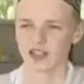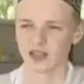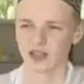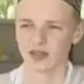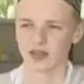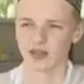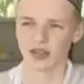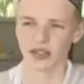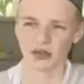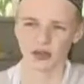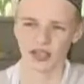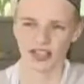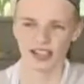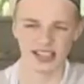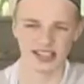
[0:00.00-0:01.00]
to the
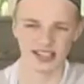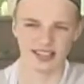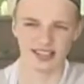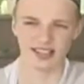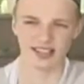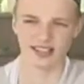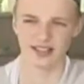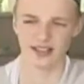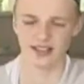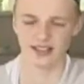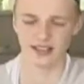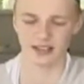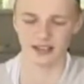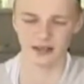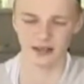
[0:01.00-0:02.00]
cricket nets
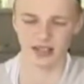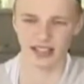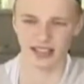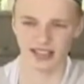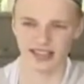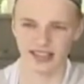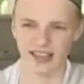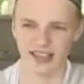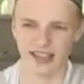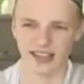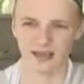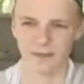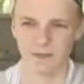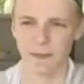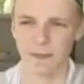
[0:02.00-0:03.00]
the next
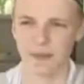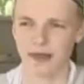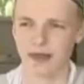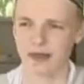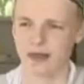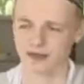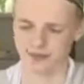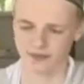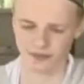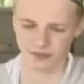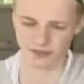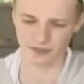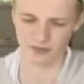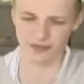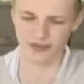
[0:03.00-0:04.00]
day,
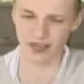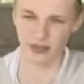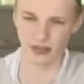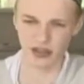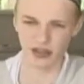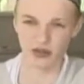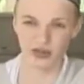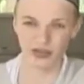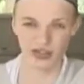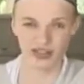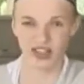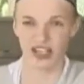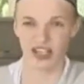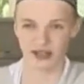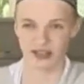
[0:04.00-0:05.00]
which was the
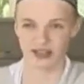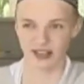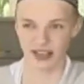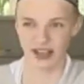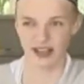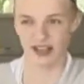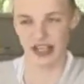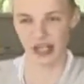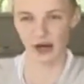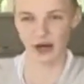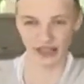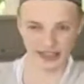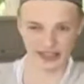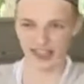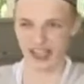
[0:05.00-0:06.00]
day that I had to go
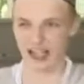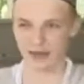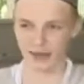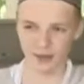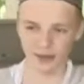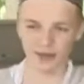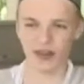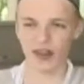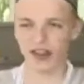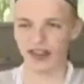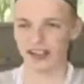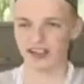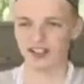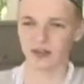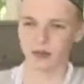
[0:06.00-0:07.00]
and escape and
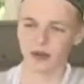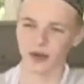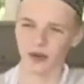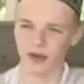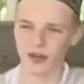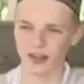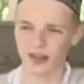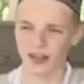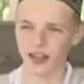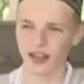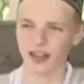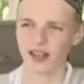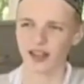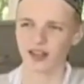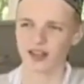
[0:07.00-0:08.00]
fly to Perth.
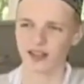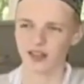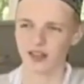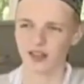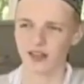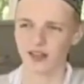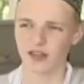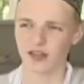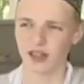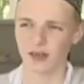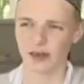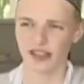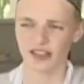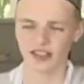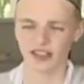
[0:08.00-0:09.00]
So I
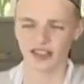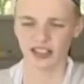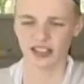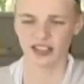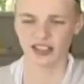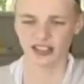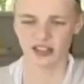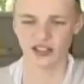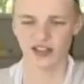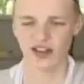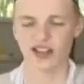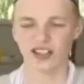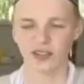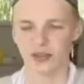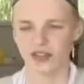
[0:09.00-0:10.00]

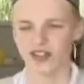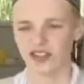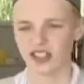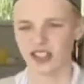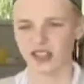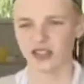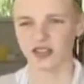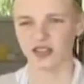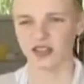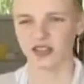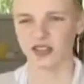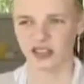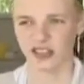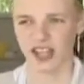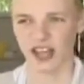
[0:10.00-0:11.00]
tried as much as I could
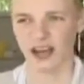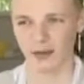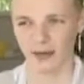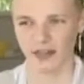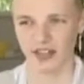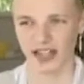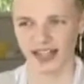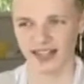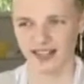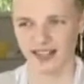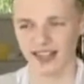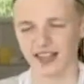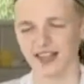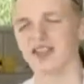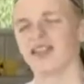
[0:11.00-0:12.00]
just to calm her down,
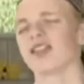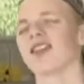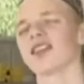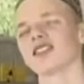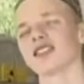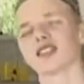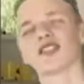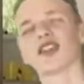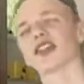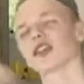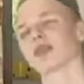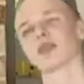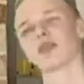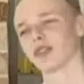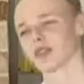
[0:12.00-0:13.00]
saying, "Oh, it's a
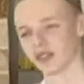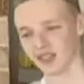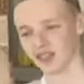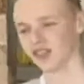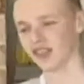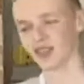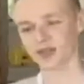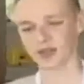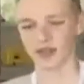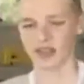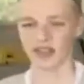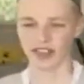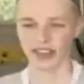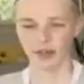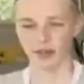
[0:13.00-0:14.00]
crank phone call, don't
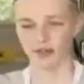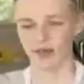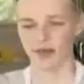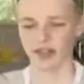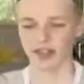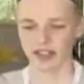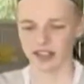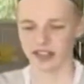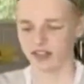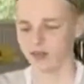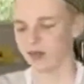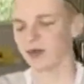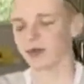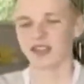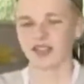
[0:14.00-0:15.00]
worry, I'm fine. It was
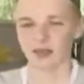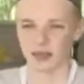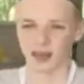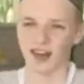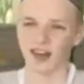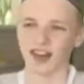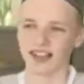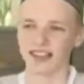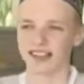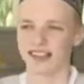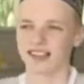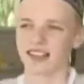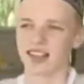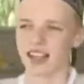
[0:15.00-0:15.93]
probably some guys